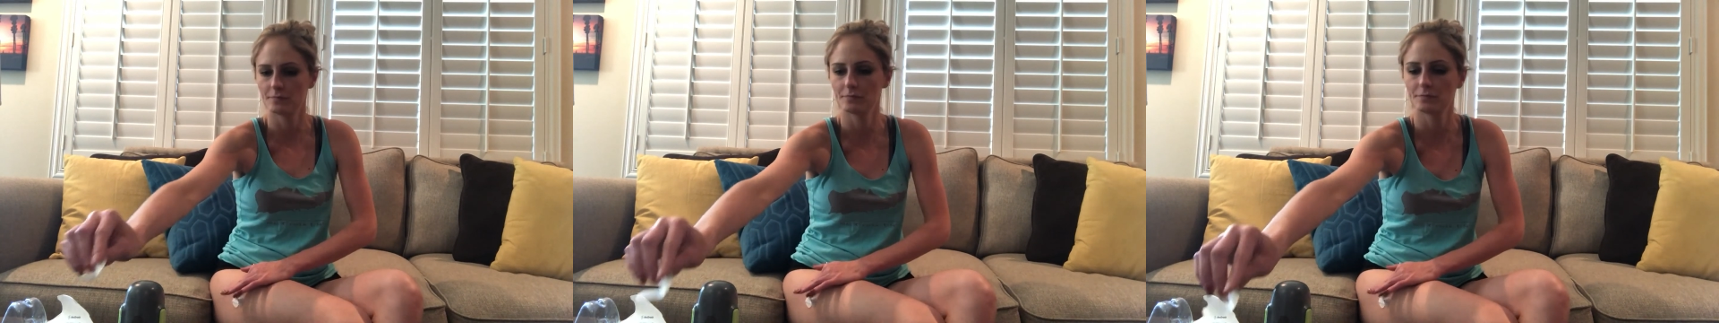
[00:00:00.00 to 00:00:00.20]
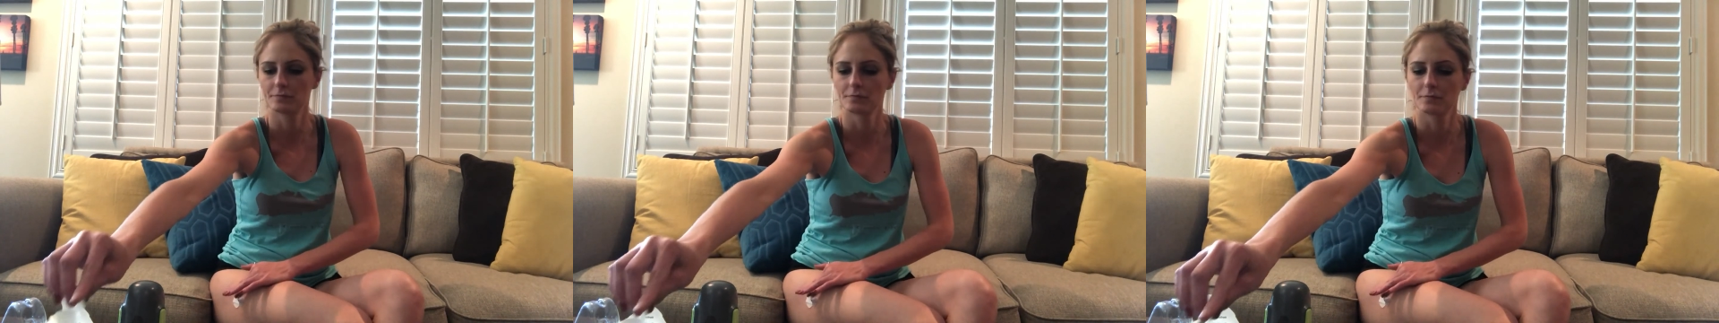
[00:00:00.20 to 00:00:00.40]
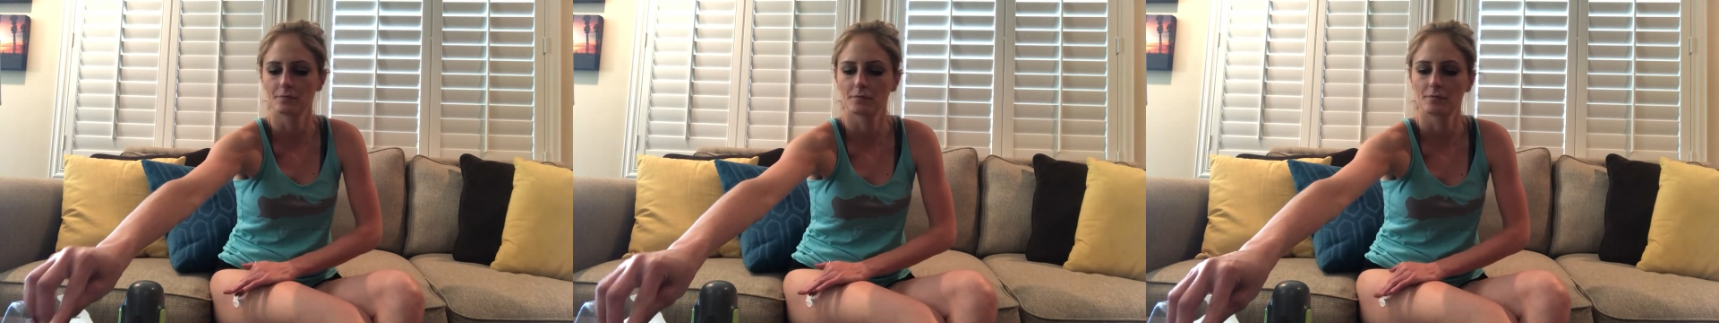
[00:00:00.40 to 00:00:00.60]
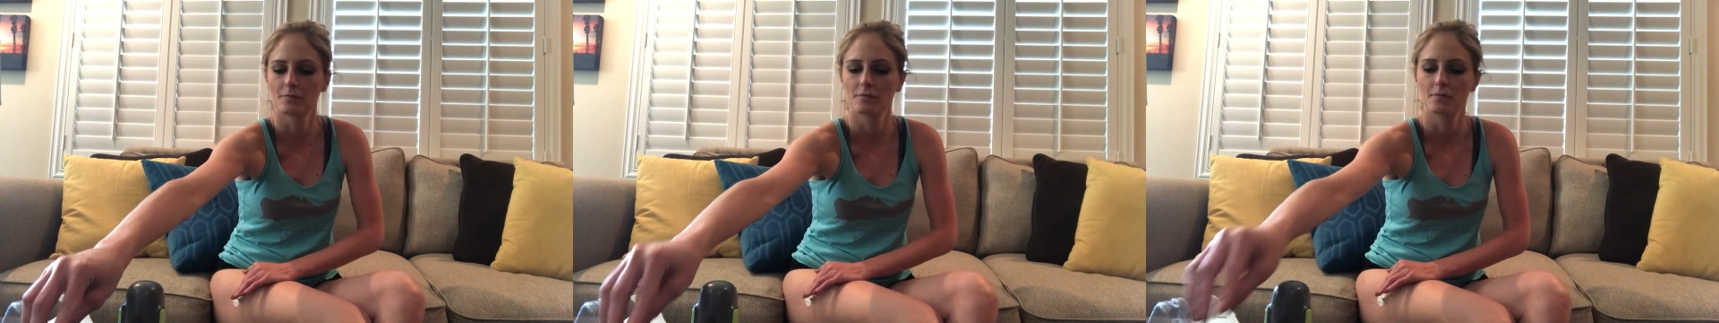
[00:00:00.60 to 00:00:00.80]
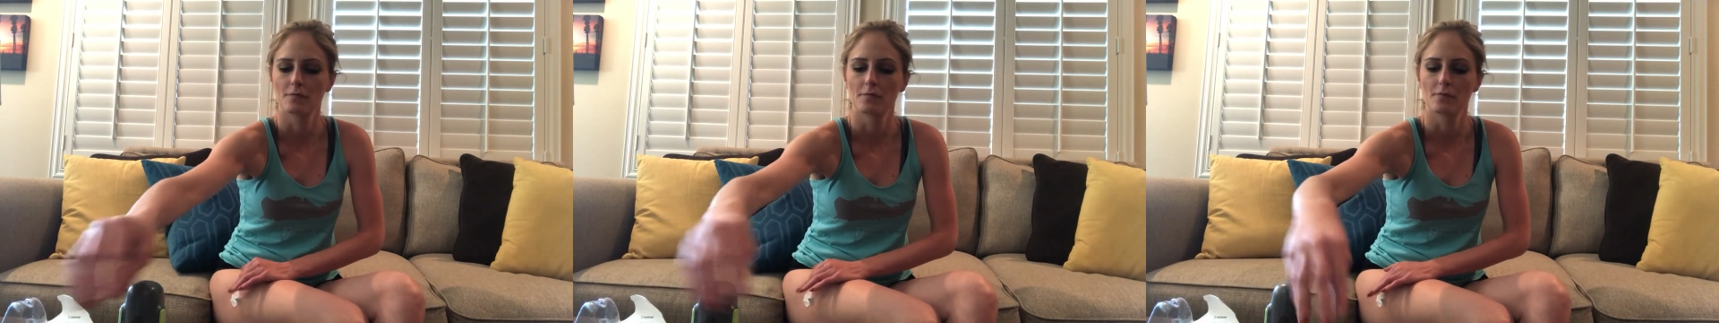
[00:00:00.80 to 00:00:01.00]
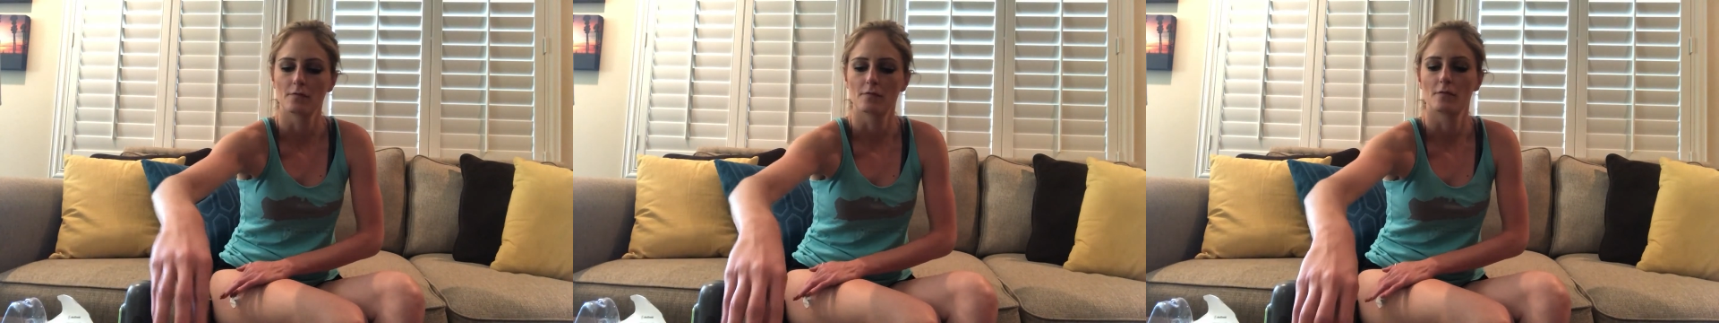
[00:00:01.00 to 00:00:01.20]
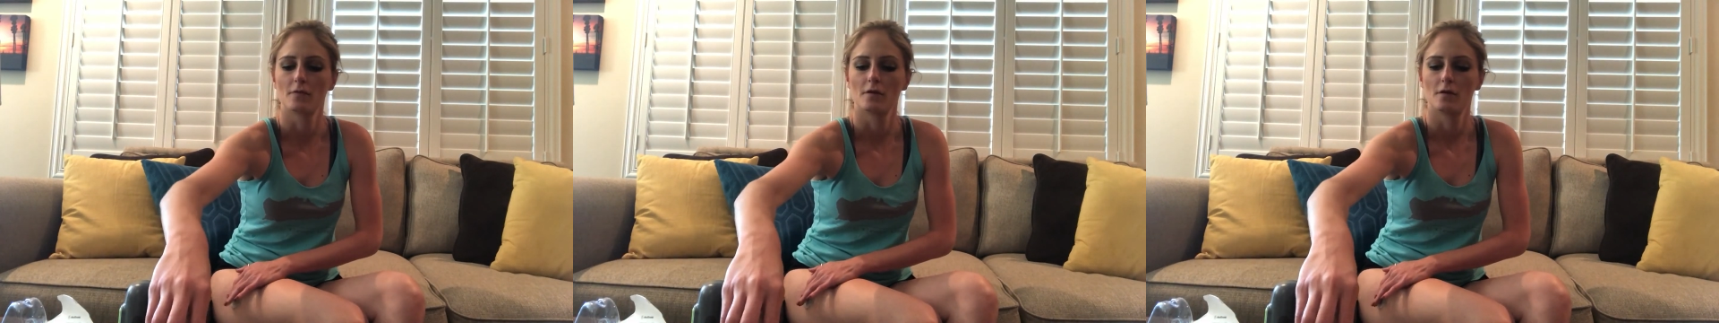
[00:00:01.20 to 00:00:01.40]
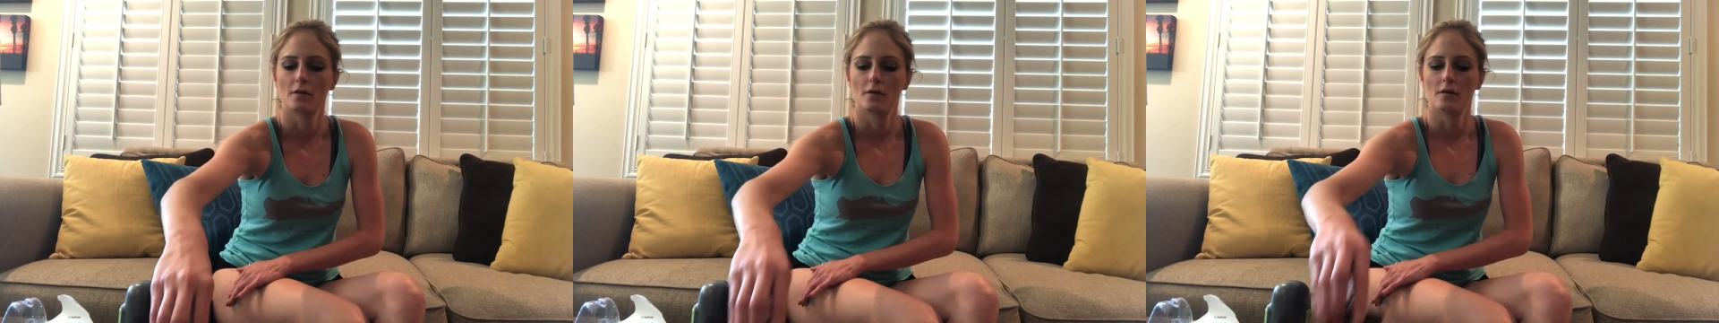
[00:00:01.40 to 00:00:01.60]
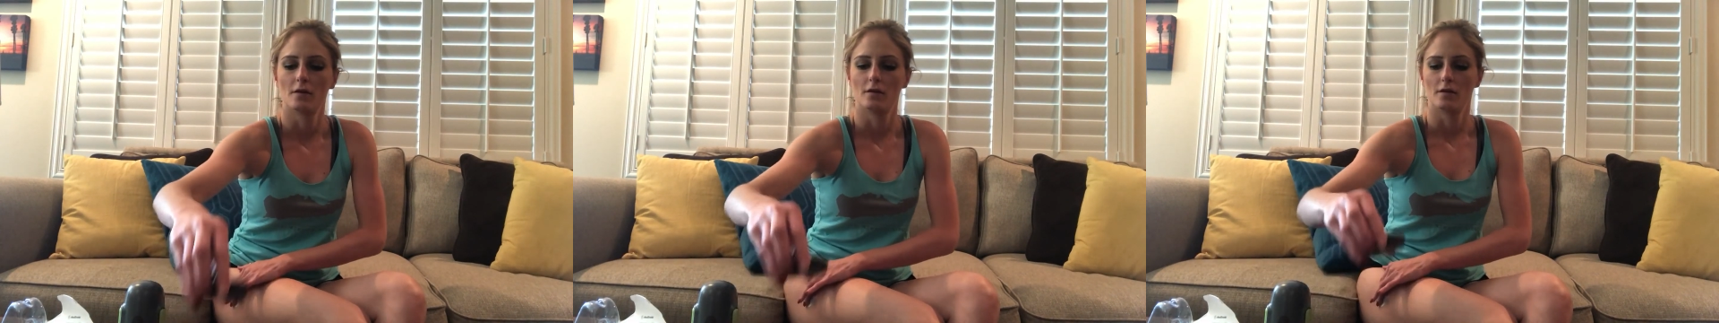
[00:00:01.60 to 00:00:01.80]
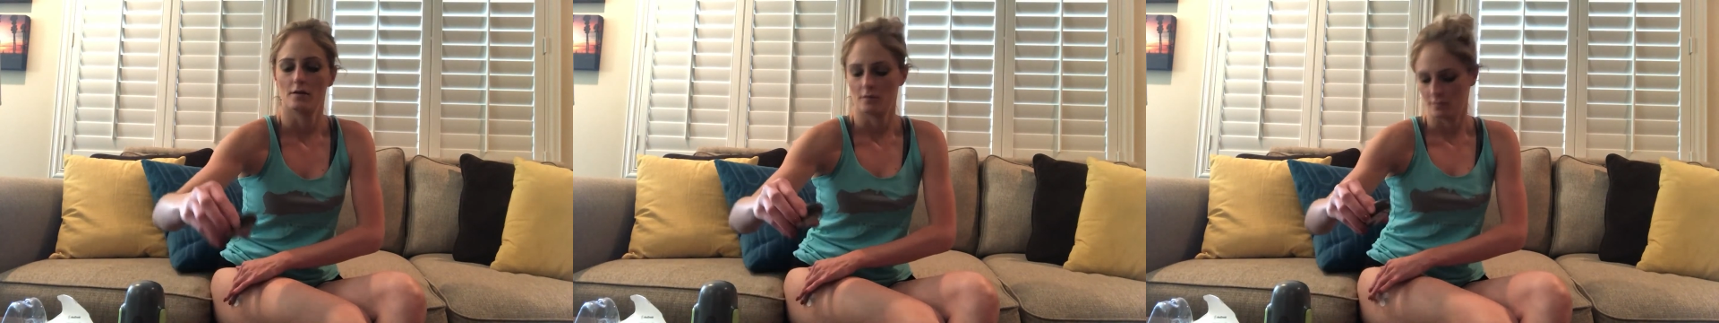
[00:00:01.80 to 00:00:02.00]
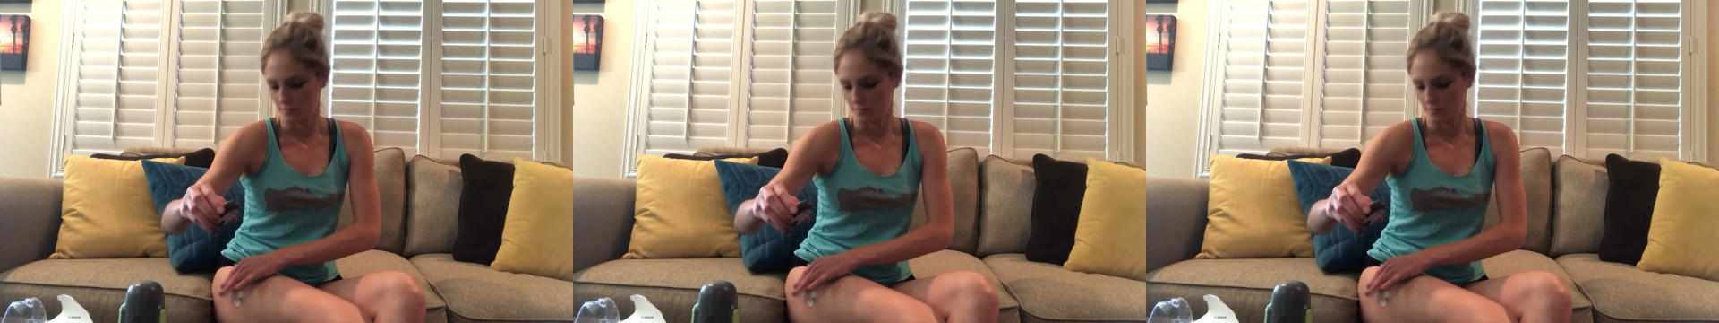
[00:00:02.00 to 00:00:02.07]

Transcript: (silence)